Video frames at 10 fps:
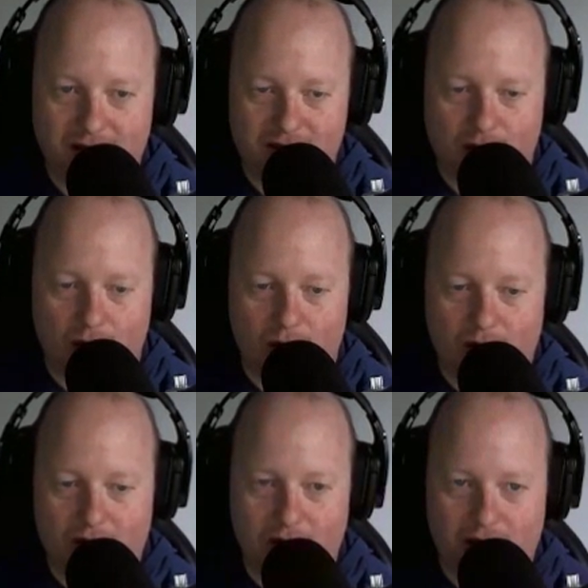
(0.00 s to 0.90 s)
So
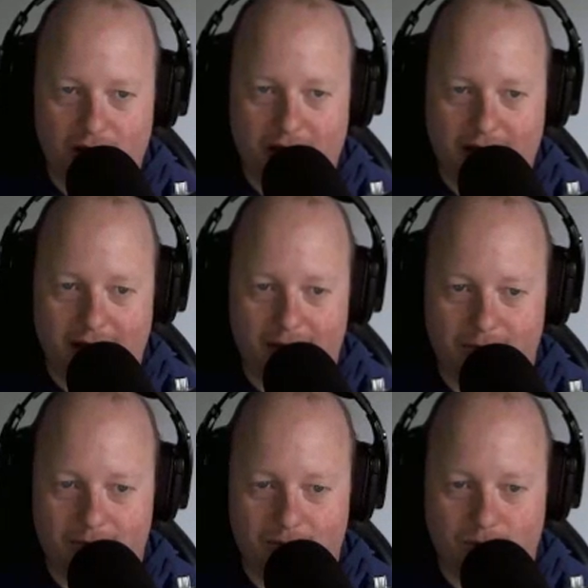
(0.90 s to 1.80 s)

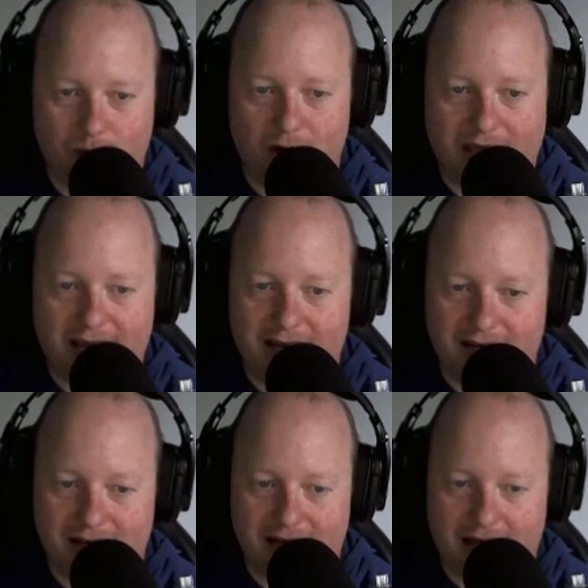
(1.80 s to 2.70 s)
we'll get
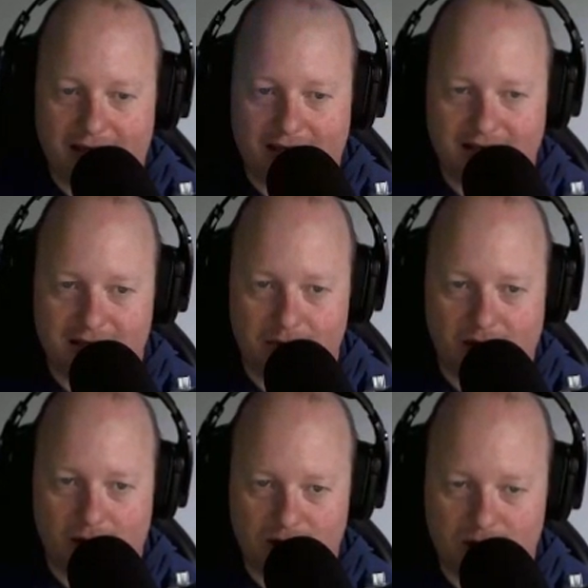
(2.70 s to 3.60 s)
into, I think, some
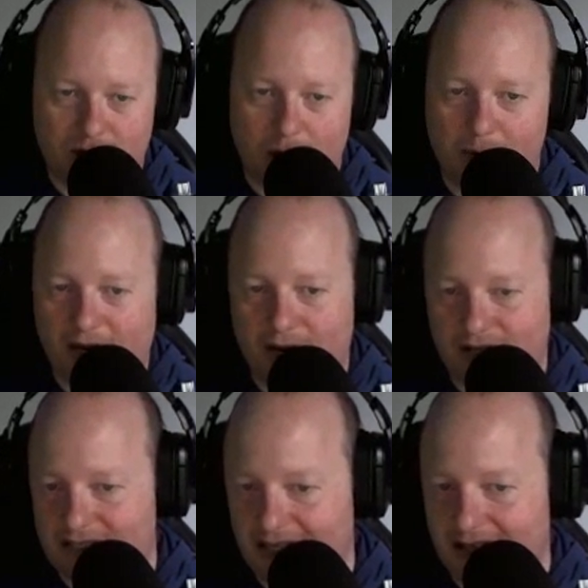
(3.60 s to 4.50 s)
of those tomorrow, but you
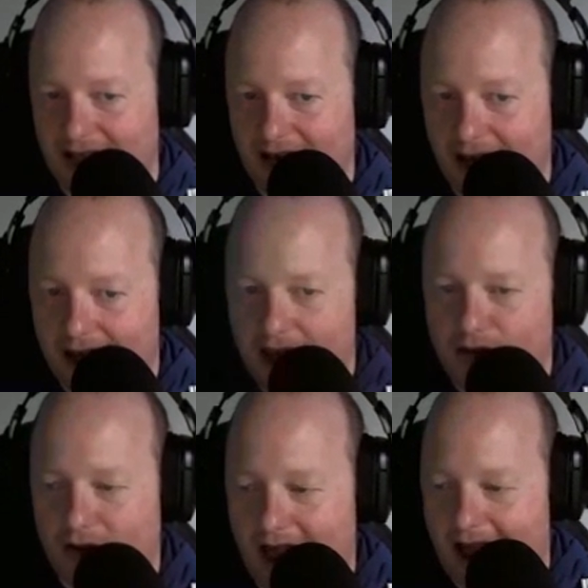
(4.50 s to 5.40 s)
can see that
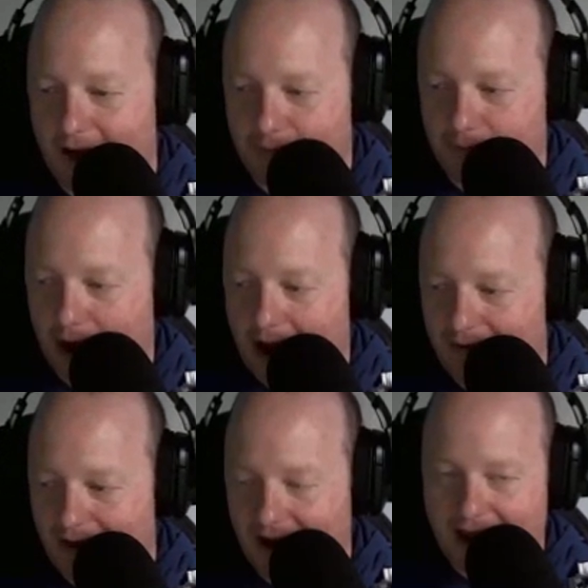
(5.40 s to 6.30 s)
you can have
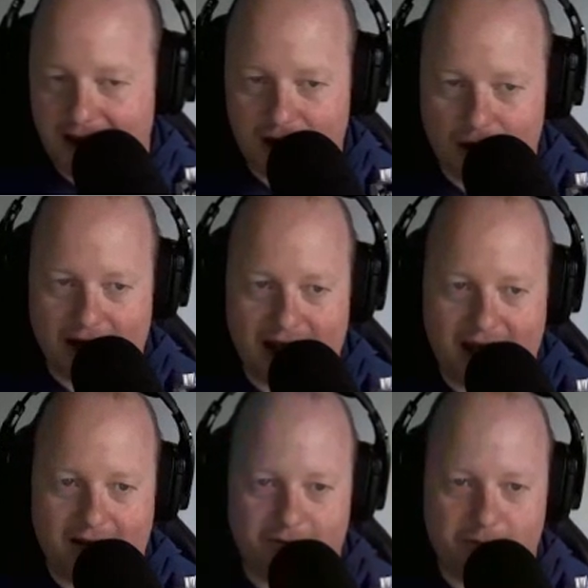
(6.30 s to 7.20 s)
private and you can
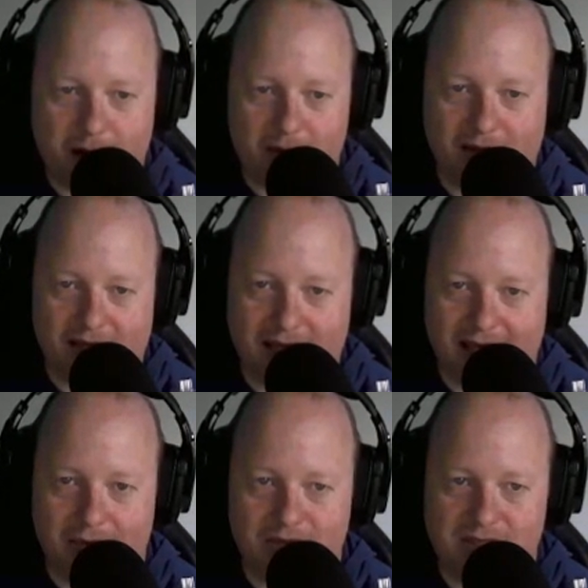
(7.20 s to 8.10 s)
have public
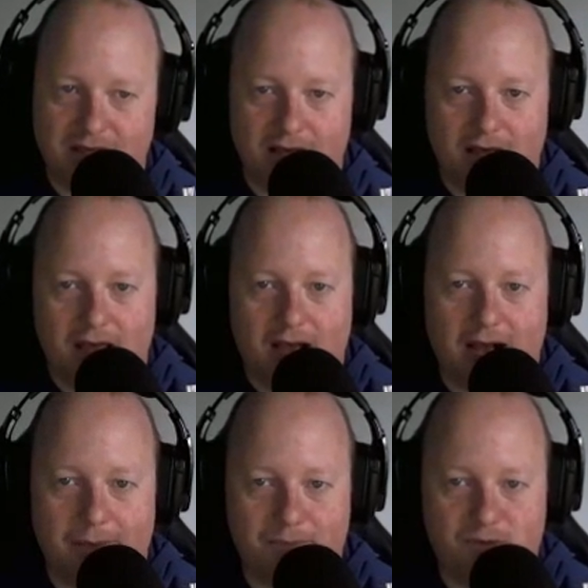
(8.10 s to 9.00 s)
games.
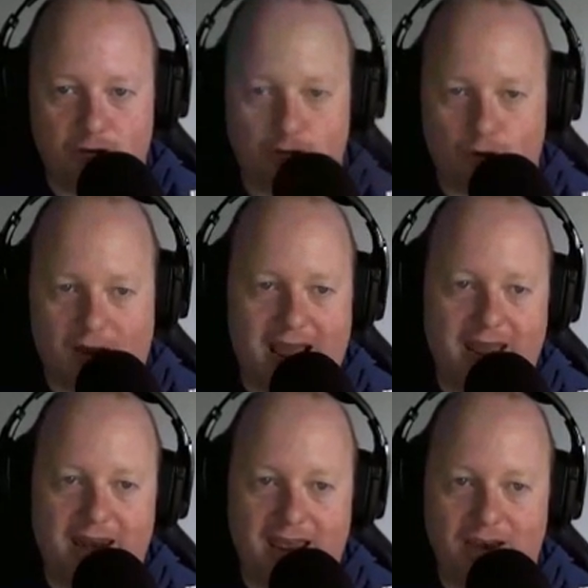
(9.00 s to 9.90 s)
To
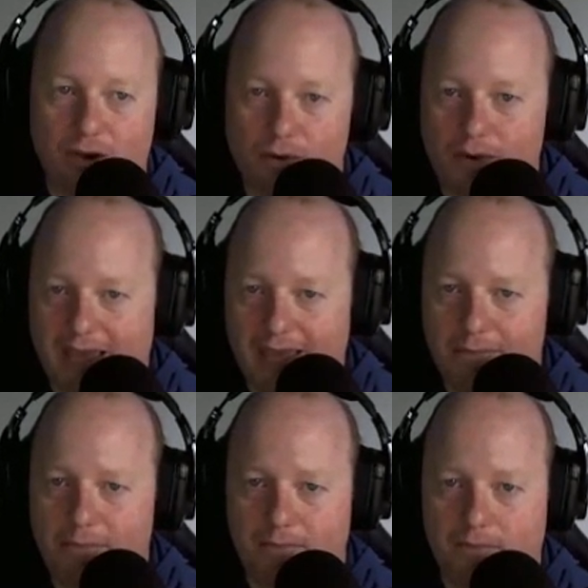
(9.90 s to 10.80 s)
create a new
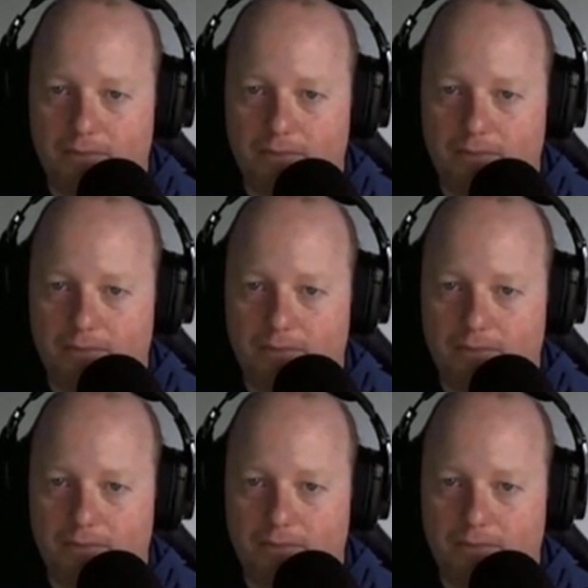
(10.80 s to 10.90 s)
game,